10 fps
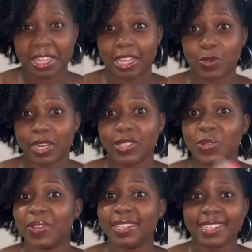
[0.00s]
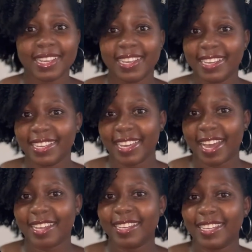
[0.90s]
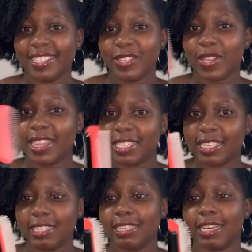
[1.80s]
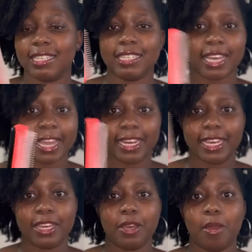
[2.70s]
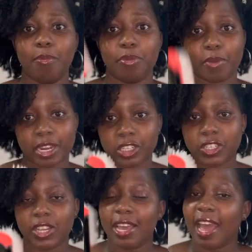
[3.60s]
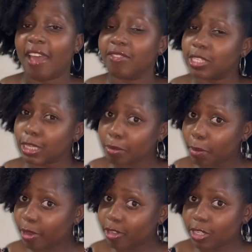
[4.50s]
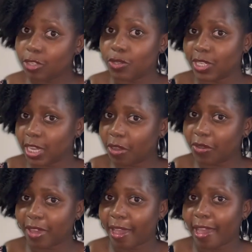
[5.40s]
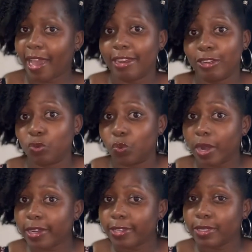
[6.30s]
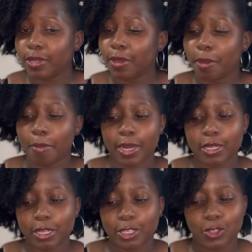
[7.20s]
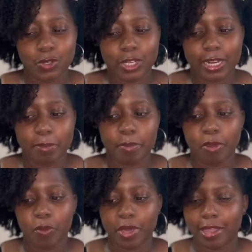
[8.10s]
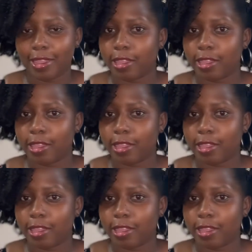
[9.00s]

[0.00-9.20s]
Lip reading: that's what it's called. Yeah, so this is a styling brush. I've seen people use it to detangle their hair and it works, but it's usually people with